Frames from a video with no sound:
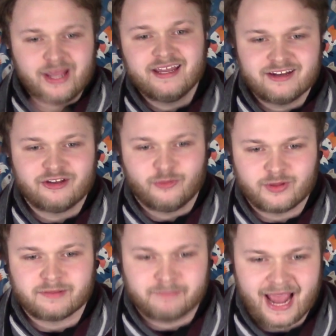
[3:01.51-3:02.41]
waiting to go
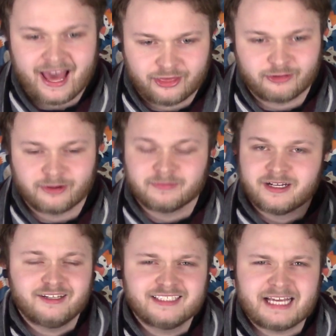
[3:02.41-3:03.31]
to the bathroom.
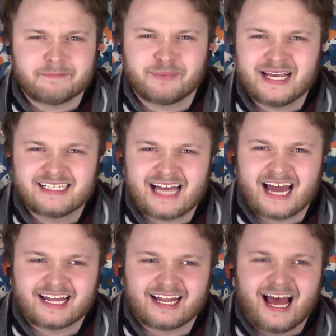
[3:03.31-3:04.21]
I used to get picked
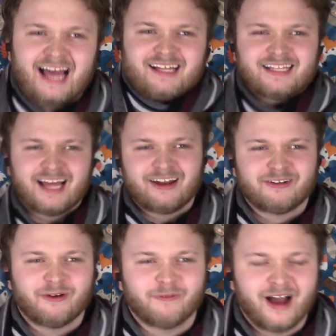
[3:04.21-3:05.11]
on a lot. I
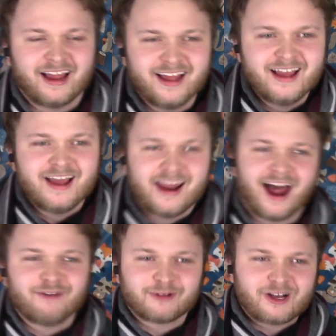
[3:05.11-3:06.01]
don't know why. And
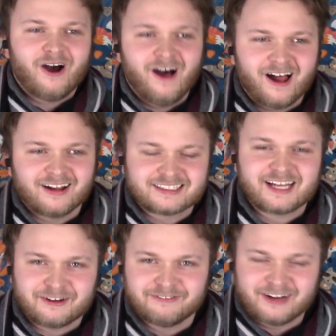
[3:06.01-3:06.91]
I recall, it's
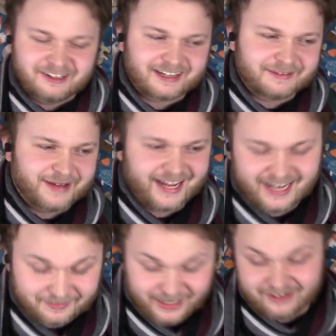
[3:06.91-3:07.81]
kind of funny looking back
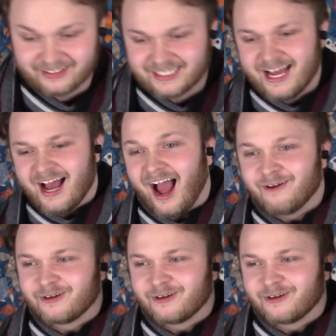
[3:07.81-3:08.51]
on it, but anyways, I